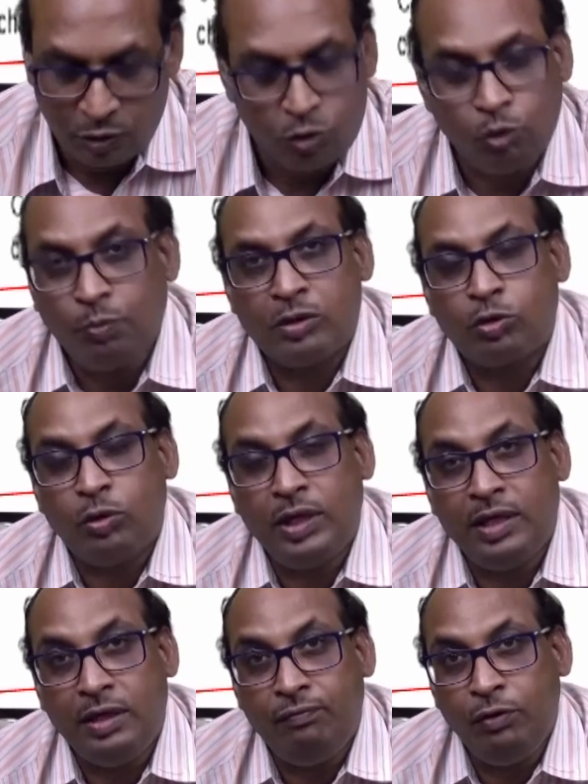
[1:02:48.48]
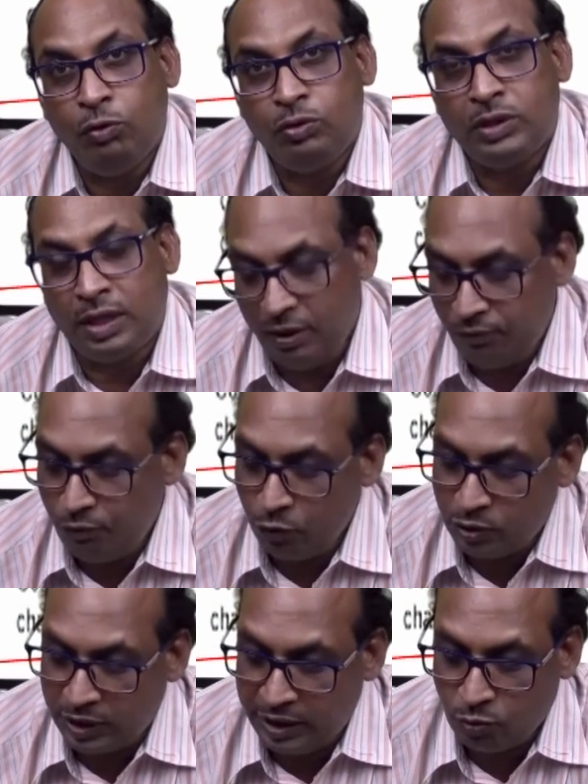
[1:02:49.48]
Supersonic diffuser.
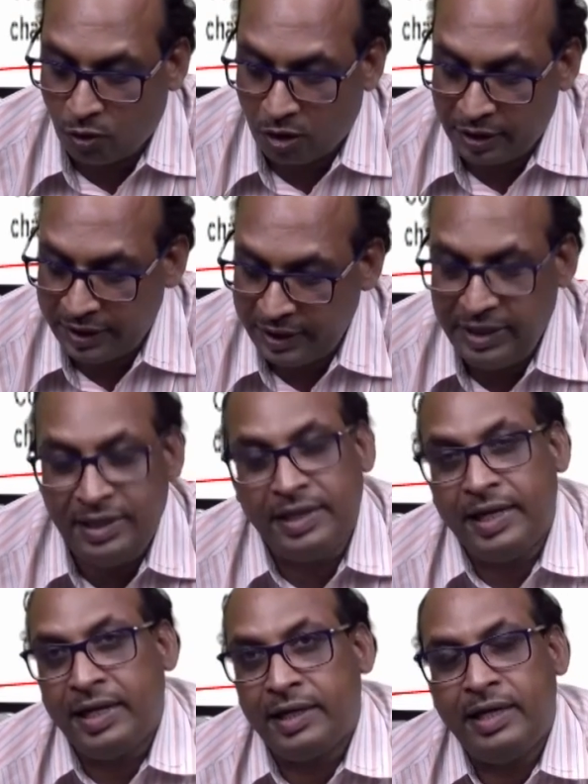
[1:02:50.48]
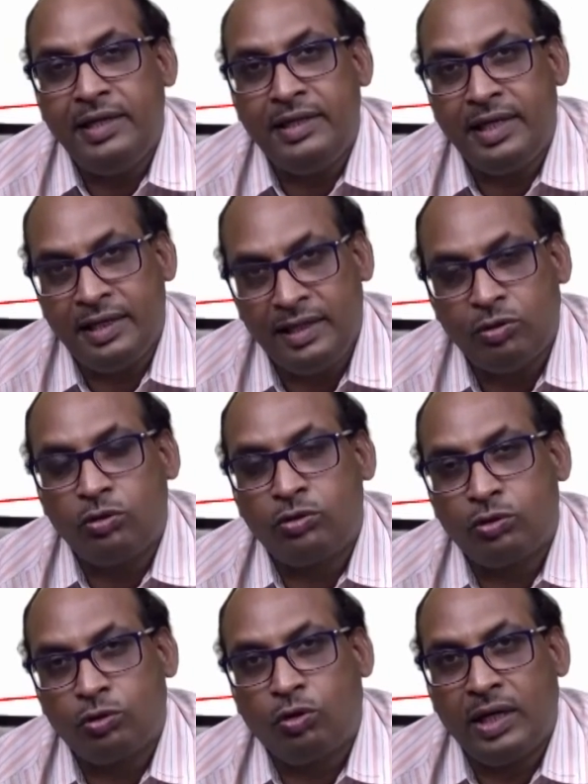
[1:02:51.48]
Diffuser is what? Air intake. Air intake is
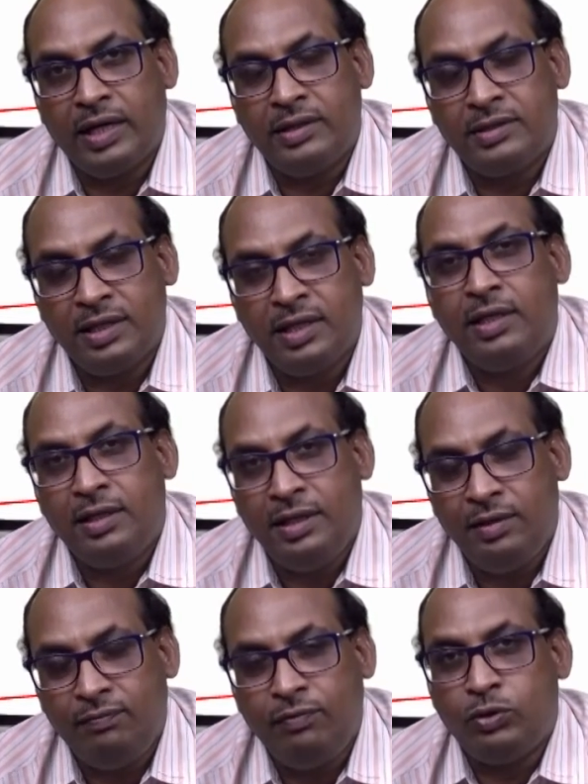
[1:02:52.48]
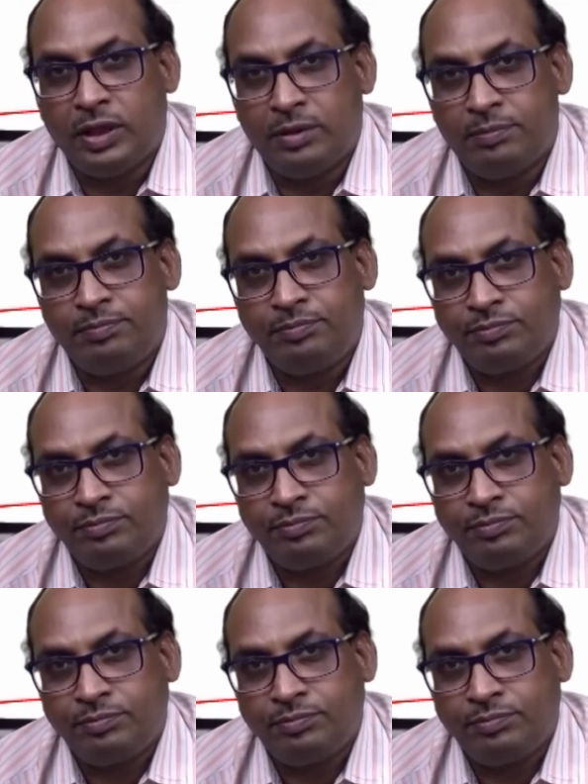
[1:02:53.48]
also called as diffuser.